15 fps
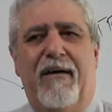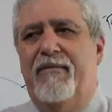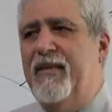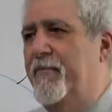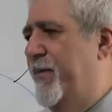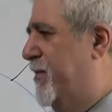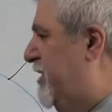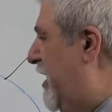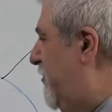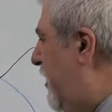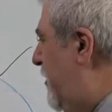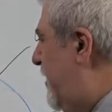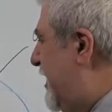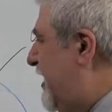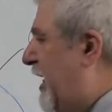Some people said,
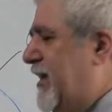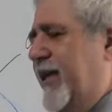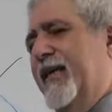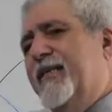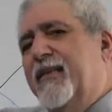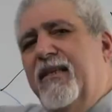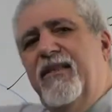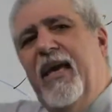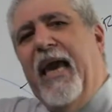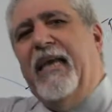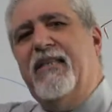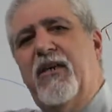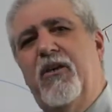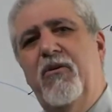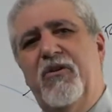well, but that is in the
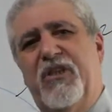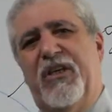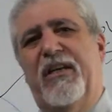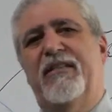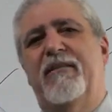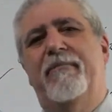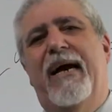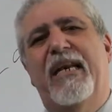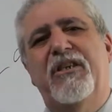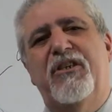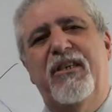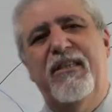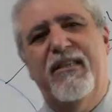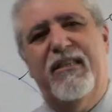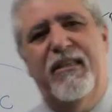execution and the
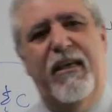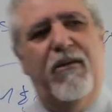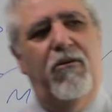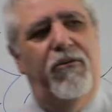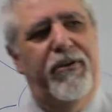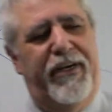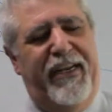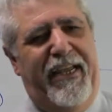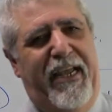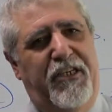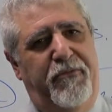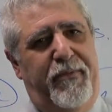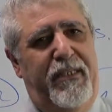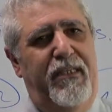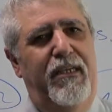managing the stakeholder
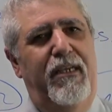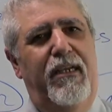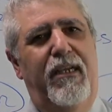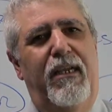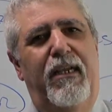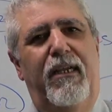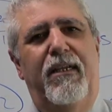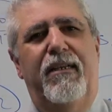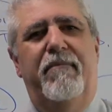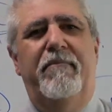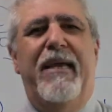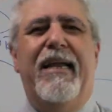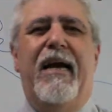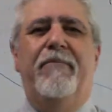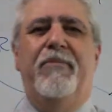engagement. But
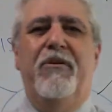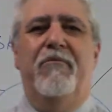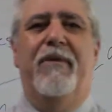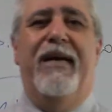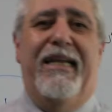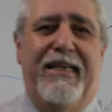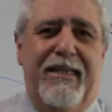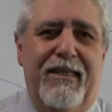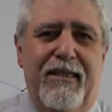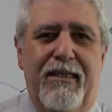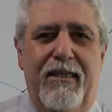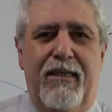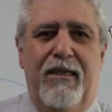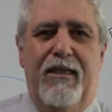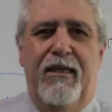make up your mind.
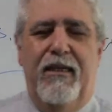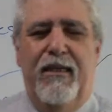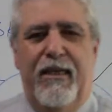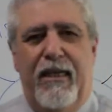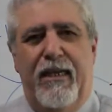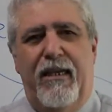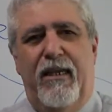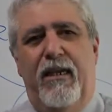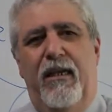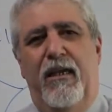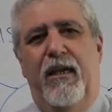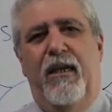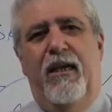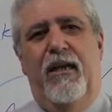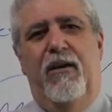Yeah?
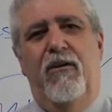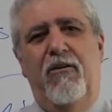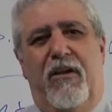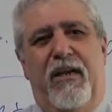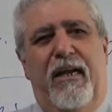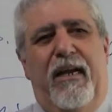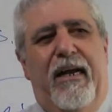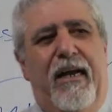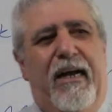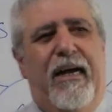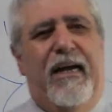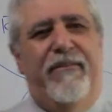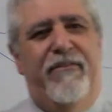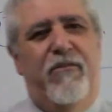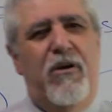Look,
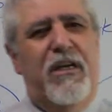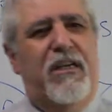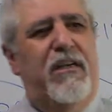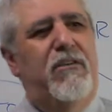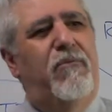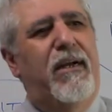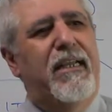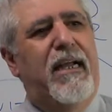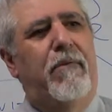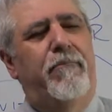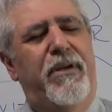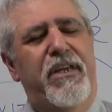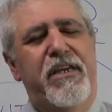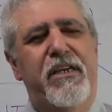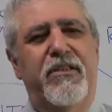I worked in one
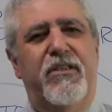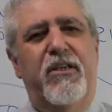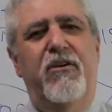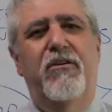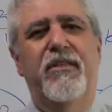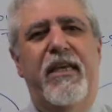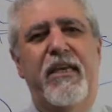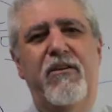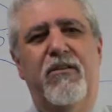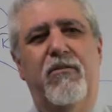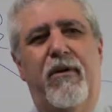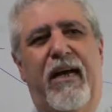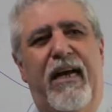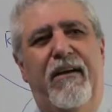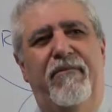company years ago. They used
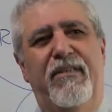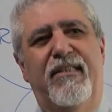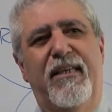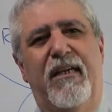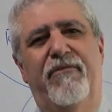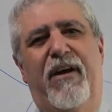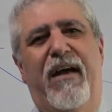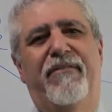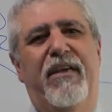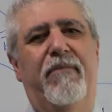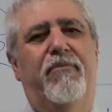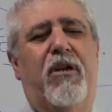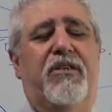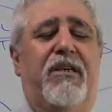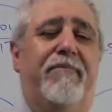to have, instead of
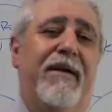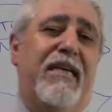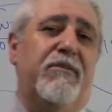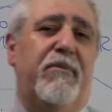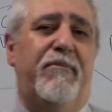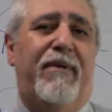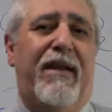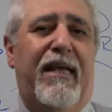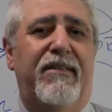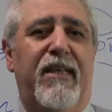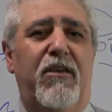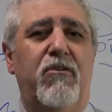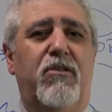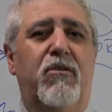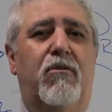having project management plan,
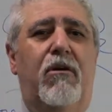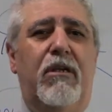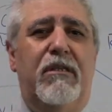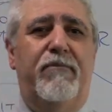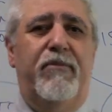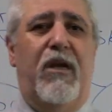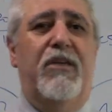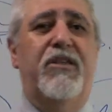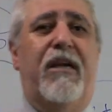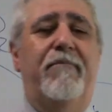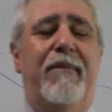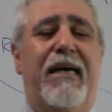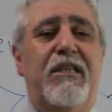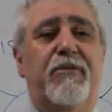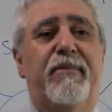they used to call it project
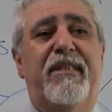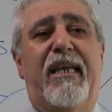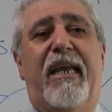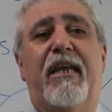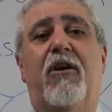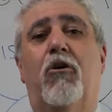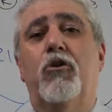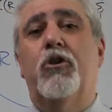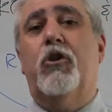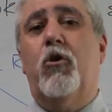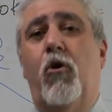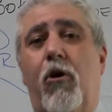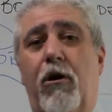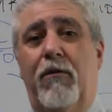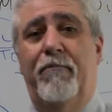management and
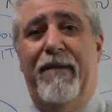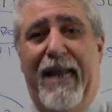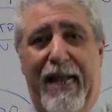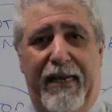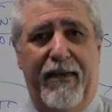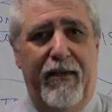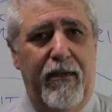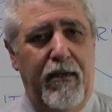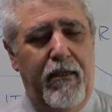control plan.